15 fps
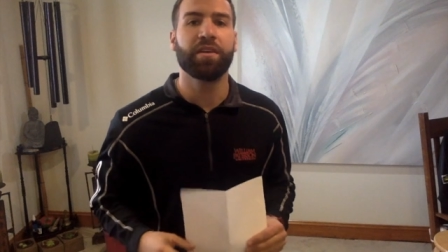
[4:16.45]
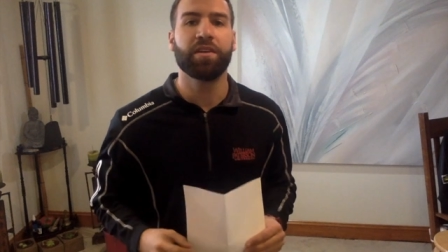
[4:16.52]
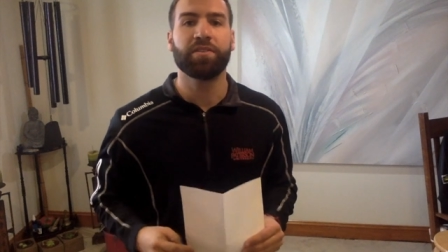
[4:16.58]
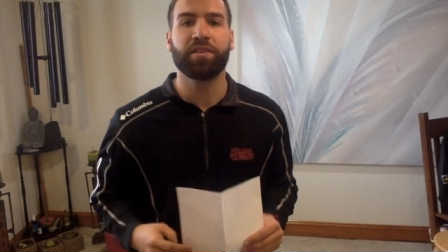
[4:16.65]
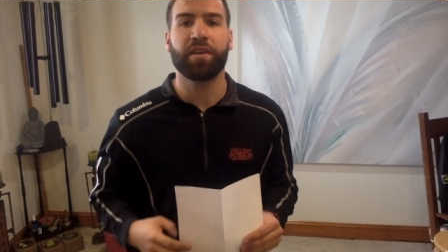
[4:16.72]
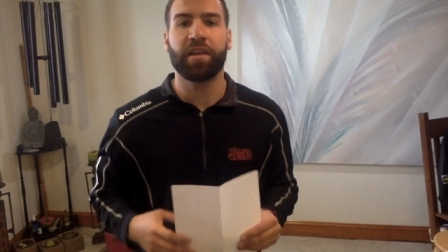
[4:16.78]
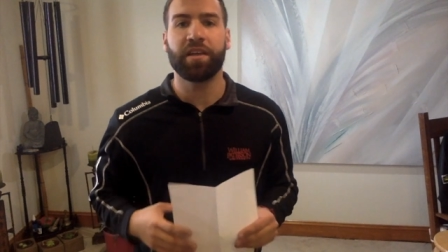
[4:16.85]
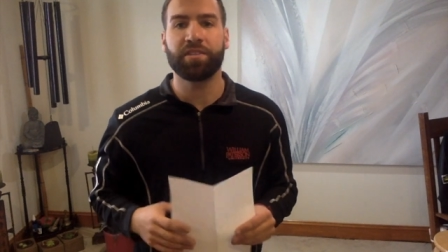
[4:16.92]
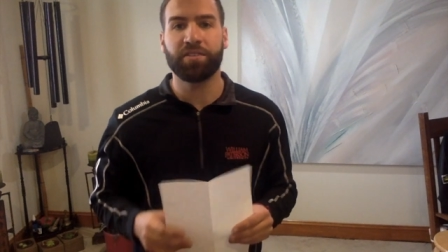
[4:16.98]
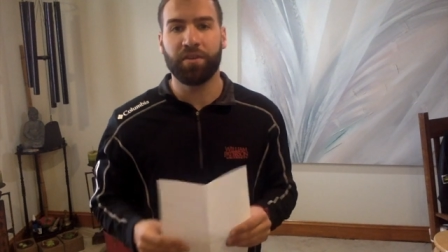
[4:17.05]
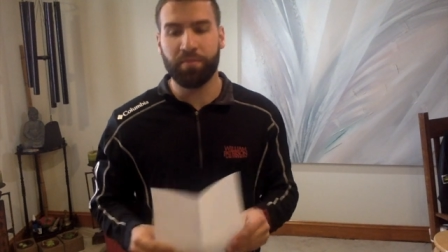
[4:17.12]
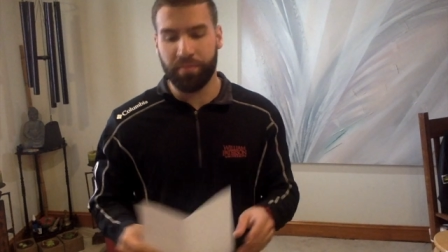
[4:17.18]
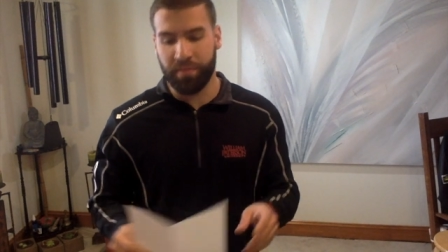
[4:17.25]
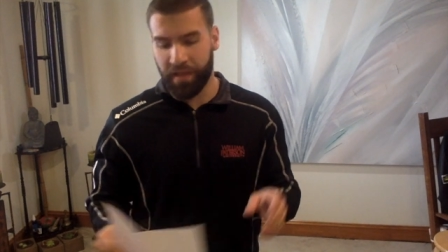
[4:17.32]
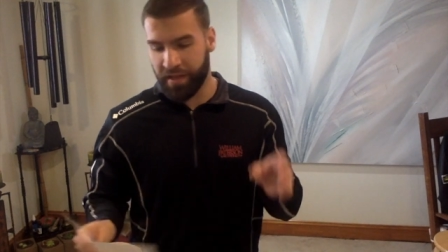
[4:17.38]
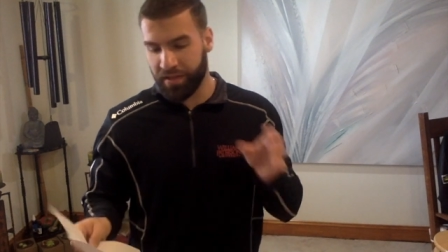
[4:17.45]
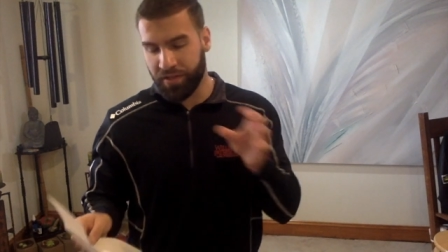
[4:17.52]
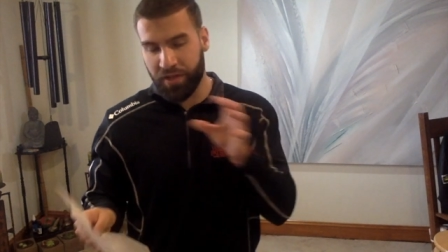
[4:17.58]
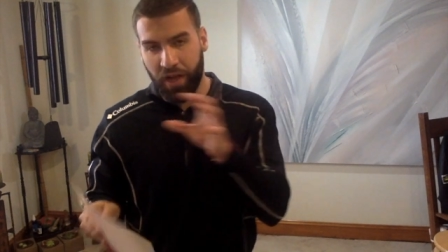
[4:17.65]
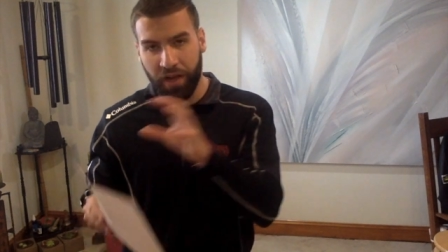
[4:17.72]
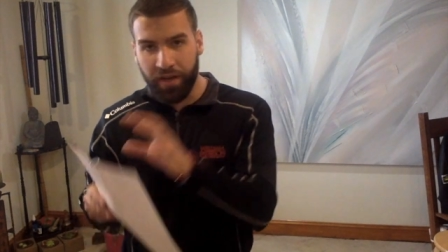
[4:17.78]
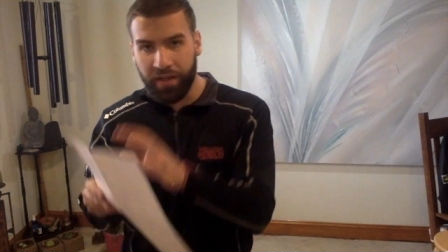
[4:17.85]
to get some things
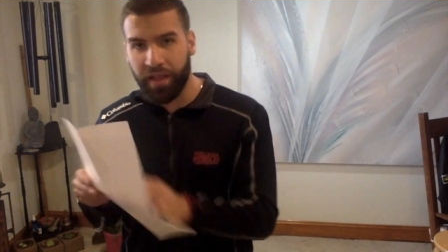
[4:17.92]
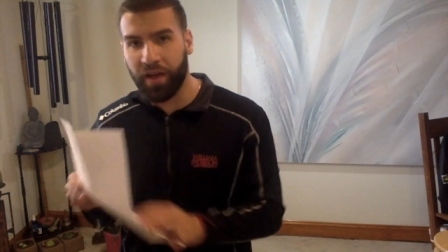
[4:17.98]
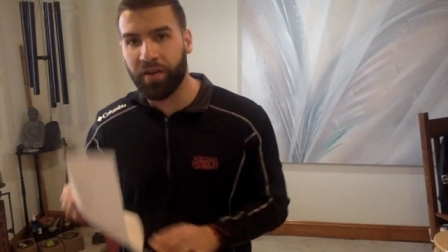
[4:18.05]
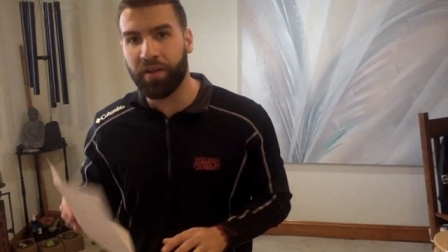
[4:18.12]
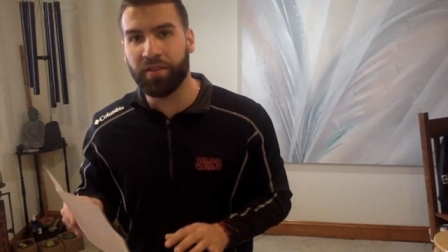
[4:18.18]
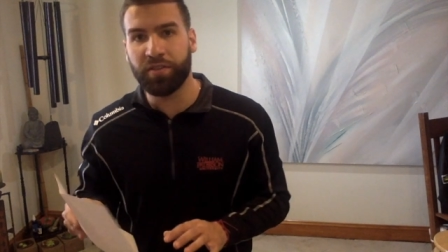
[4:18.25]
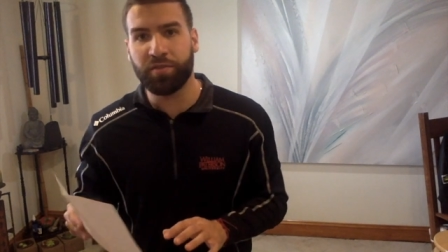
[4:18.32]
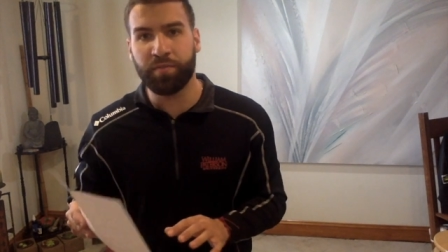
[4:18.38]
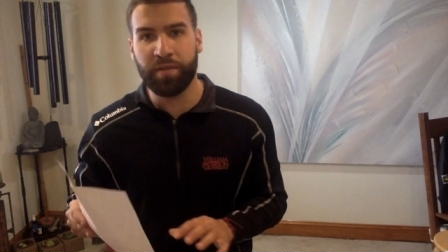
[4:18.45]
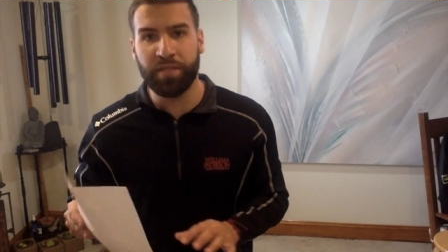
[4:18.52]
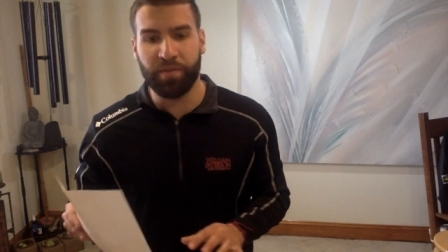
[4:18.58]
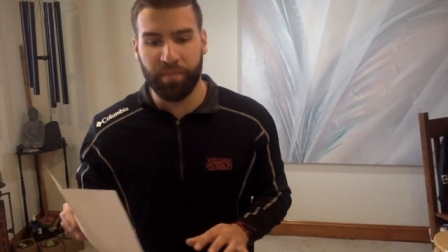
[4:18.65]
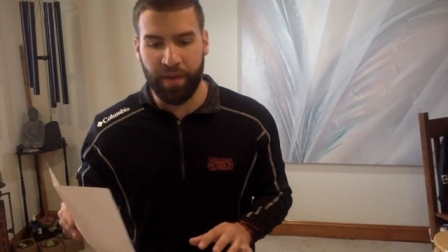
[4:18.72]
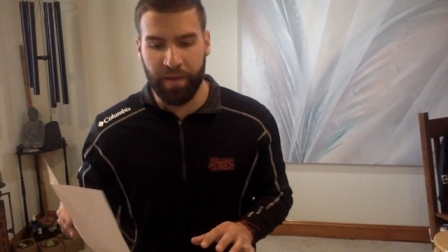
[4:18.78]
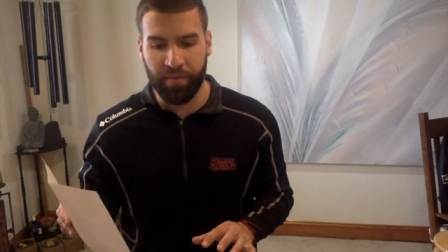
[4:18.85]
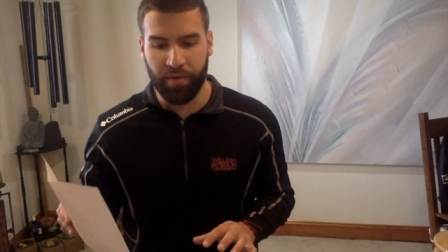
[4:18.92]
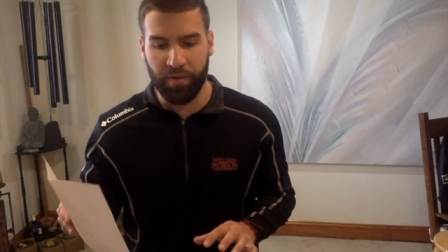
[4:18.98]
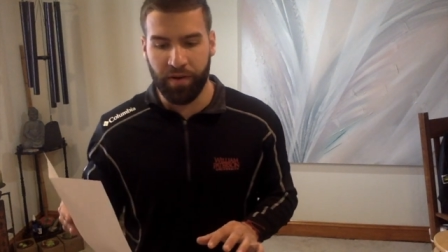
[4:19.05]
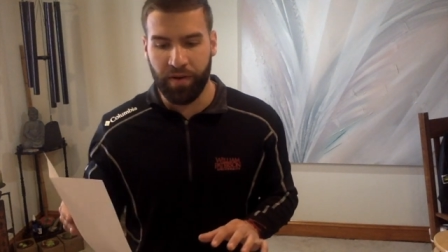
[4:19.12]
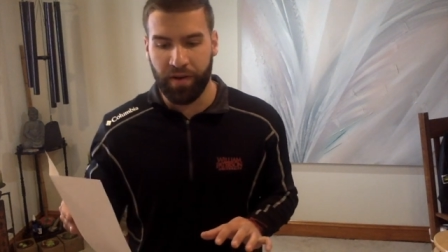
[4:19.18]
jotted down on this piece of paper.